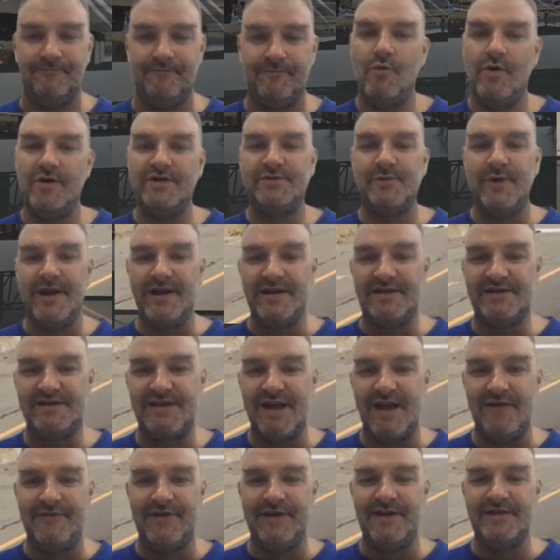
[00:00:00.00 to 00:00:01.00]

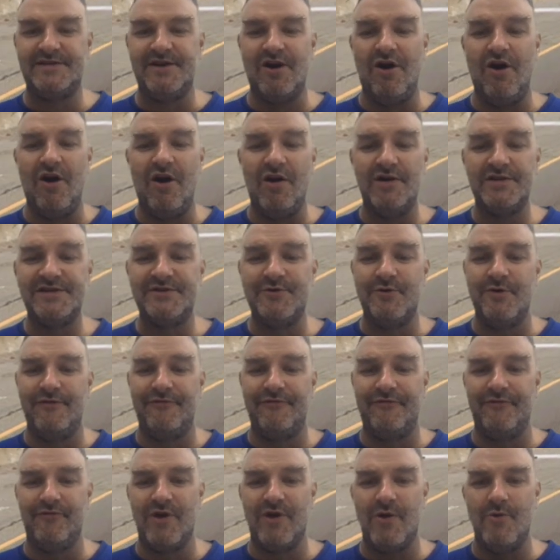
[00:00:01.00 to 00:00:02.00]
127 is also a
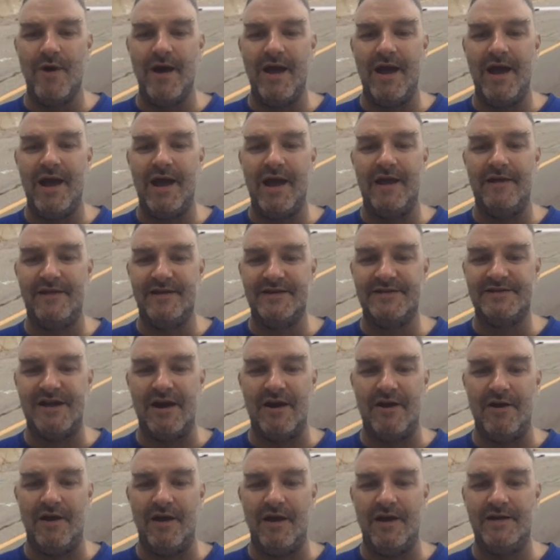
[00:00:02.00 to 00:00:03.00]
freeway in this
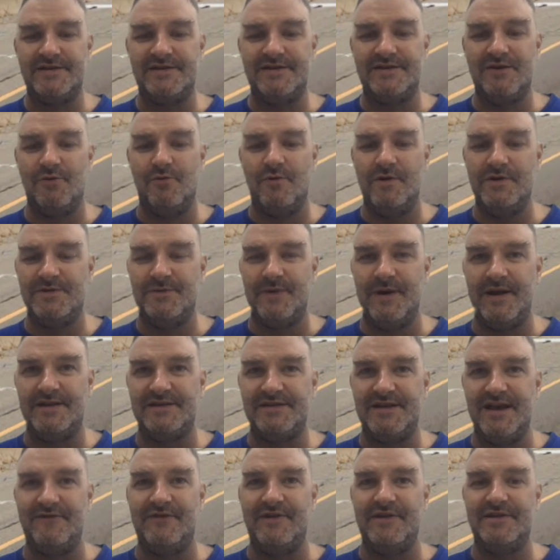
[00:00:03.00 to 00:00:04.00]
area, so
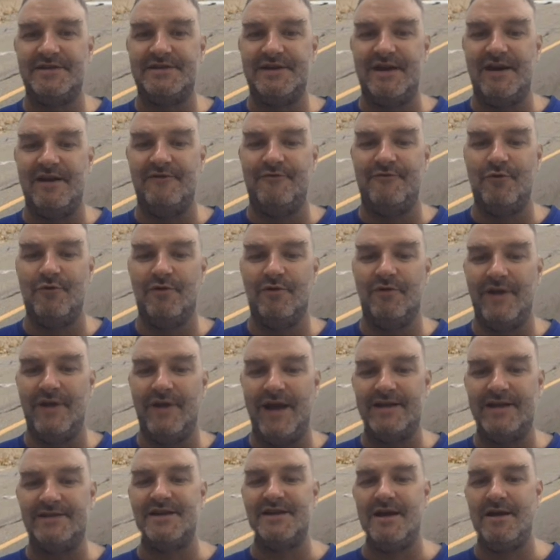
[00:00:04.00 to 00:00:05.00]
127 signed for
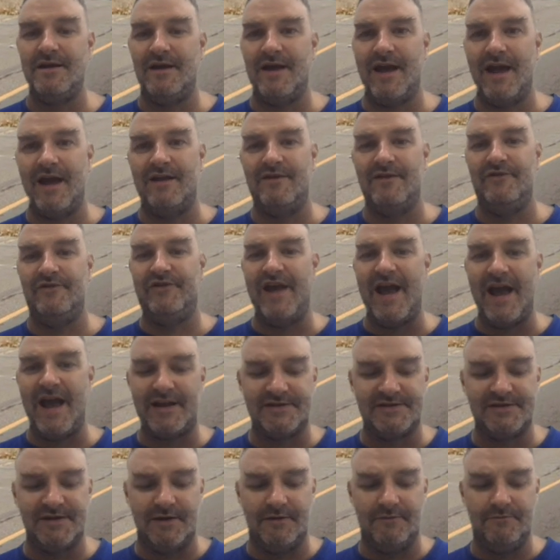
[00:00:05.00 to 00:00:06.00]
Lansing and
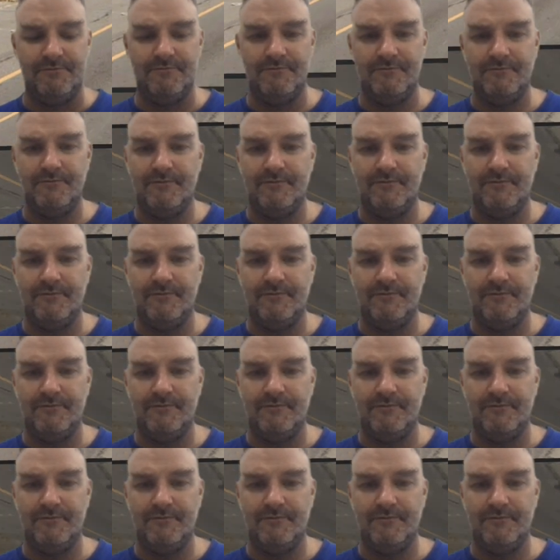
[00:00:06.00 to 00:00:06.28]
Jackson.